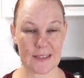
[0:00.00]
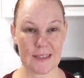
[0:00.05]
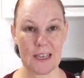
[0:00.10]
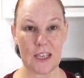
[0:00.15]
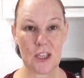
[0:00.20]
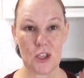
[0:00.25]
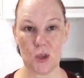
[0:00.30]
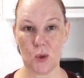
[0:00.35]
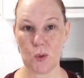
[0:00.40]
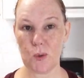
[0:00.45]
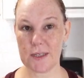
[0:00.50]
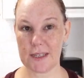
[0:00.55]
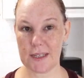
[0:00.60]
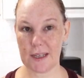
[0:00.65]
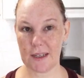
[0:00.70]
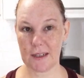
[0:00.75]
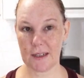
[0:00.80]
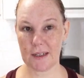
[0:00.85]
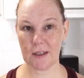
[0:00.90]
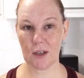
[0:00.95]
in your sink?
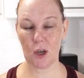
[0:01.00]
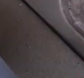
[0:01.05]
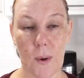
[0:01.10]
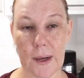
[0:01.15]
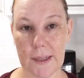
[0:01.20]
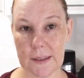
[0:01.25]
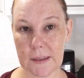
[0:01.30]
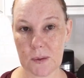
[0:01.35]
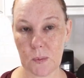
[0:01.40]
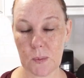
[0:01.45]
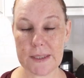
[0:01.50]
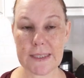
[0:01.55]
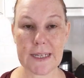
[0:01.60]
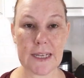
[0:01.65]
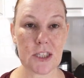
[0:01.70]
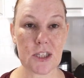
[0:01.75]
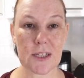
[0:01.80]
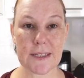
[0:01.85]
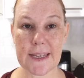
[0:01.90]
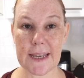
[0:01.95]
Well, we
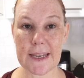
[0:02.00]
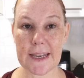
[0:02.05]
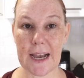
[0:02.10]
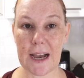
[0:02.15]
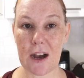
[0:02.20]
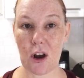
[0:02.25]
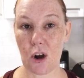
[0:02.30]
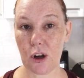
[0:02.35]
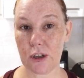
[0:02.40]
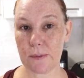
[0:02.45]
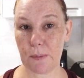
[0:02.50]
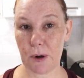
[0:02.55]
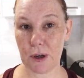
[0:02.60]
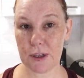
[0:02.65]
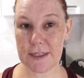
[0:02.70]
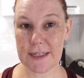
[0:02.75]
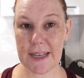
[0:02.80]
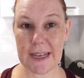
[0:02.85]
tend to take our hot pots